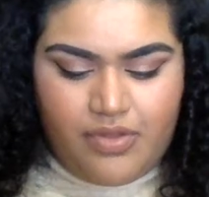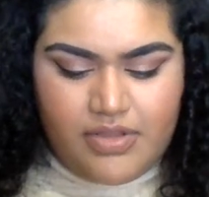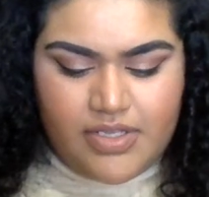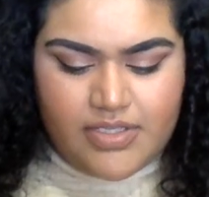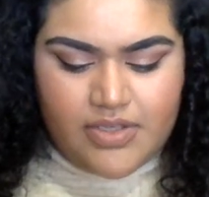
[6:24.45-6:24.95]

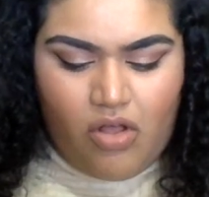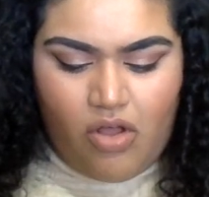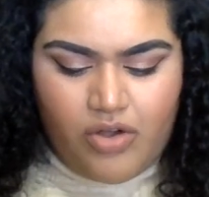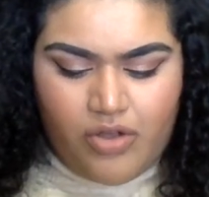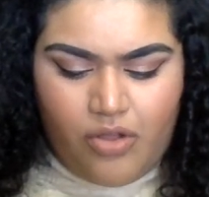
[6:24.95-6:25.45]
this
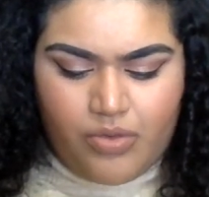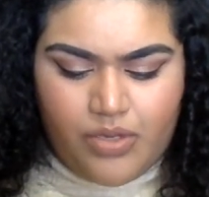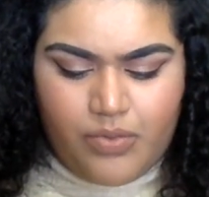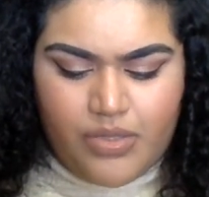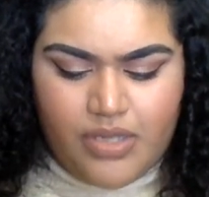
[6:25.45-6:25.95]
card holder
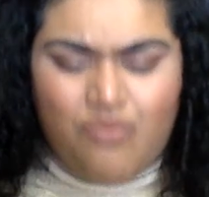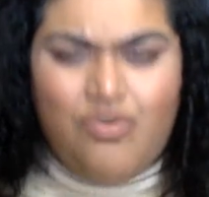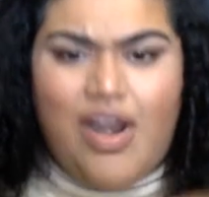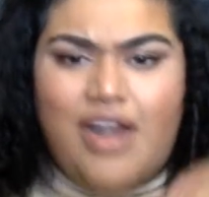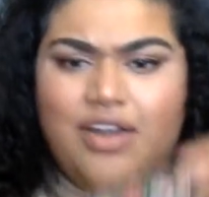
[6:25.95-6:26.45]
with like
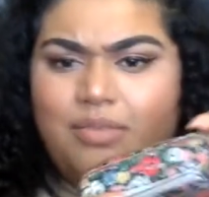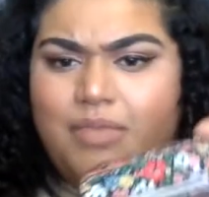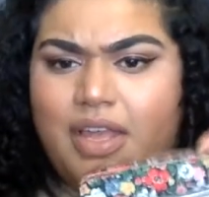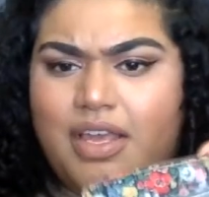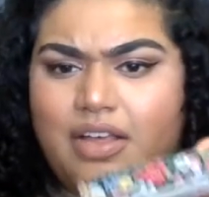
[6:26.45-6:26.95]
random
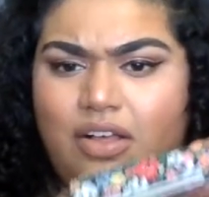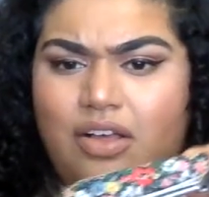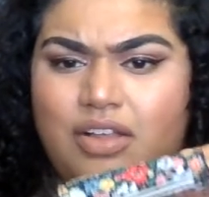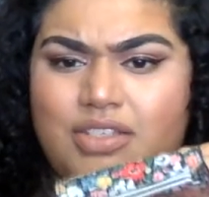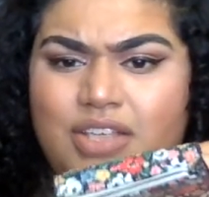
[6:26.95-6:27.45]
like
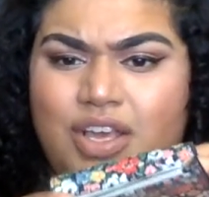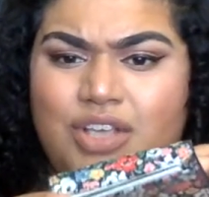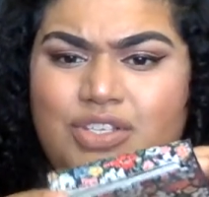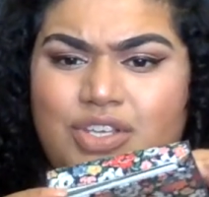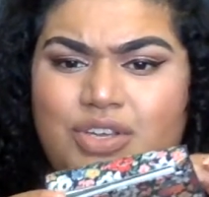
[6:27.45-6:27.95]
cards.
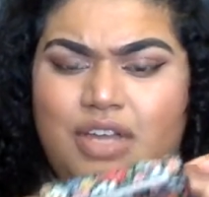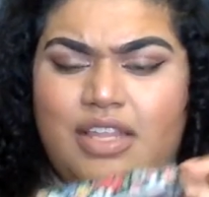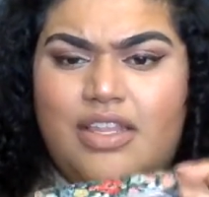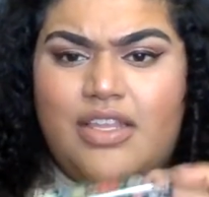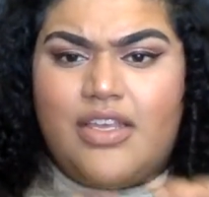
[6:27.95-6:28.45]
So you know like
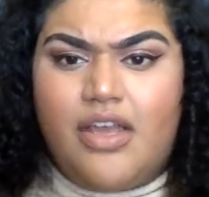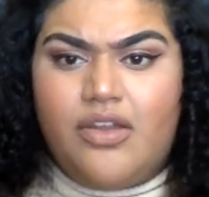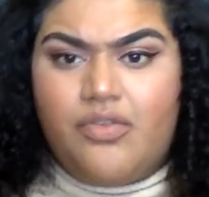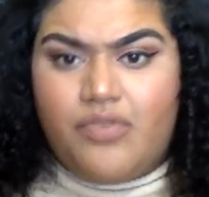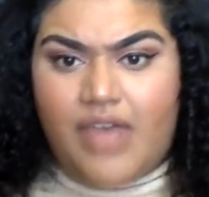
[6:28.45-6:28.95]
the kind of
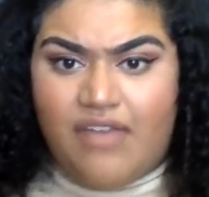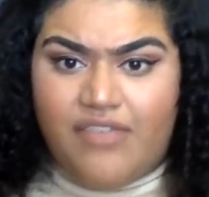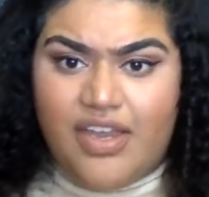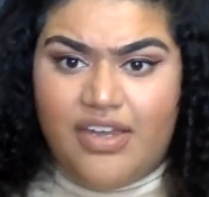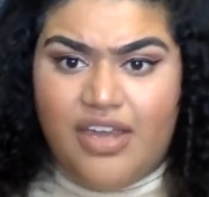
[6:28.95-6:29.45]

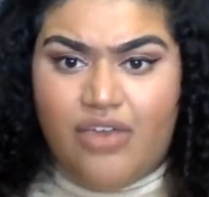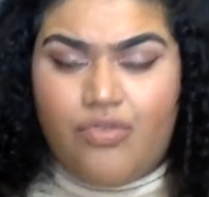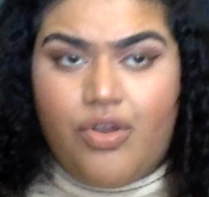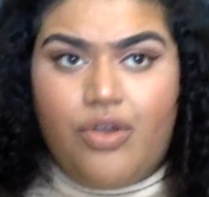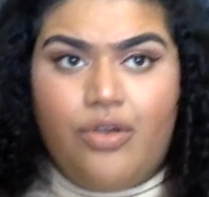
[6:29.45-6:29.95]
Caffè
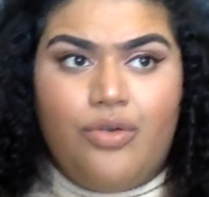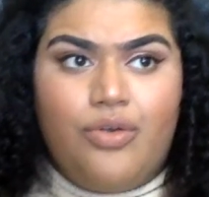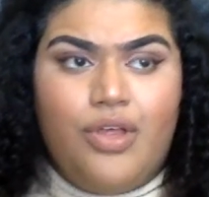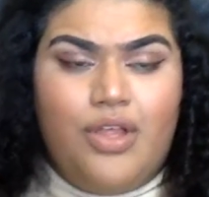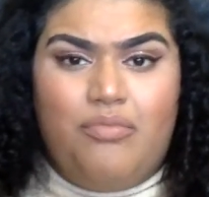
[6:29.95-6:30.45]
Nero,
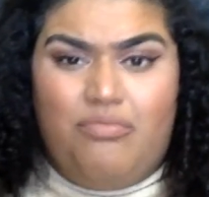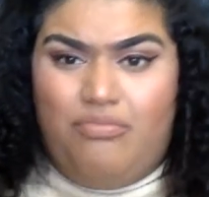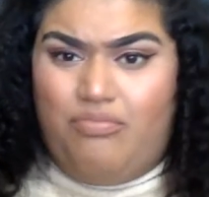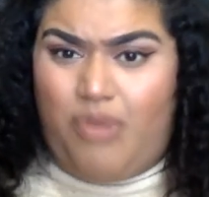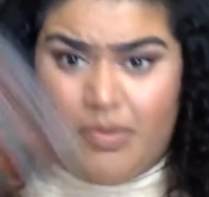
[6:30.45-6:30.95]

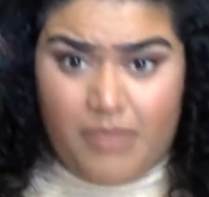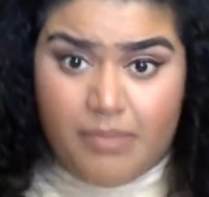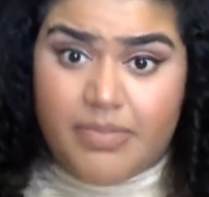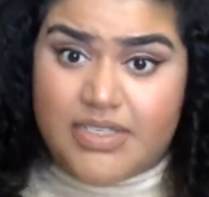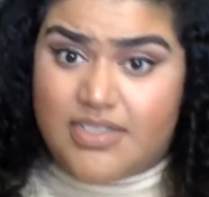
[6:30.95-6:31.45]
probably my
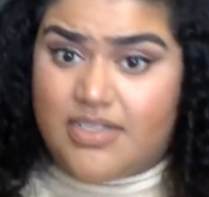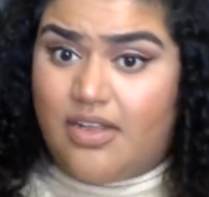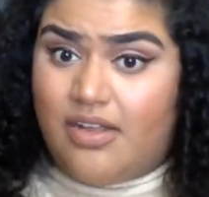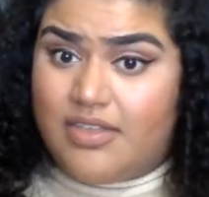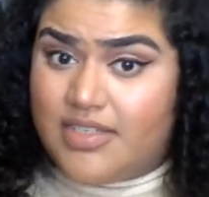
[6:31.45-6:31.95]
business
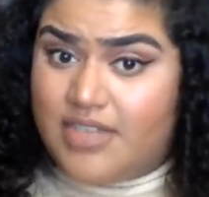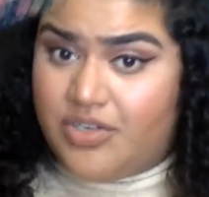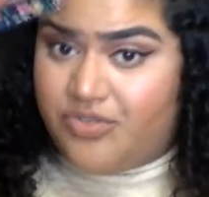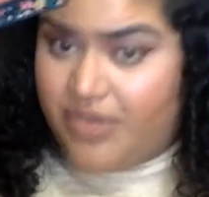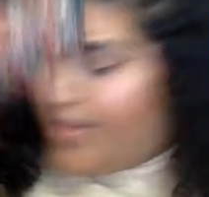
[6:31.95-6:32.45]
cards, etc. in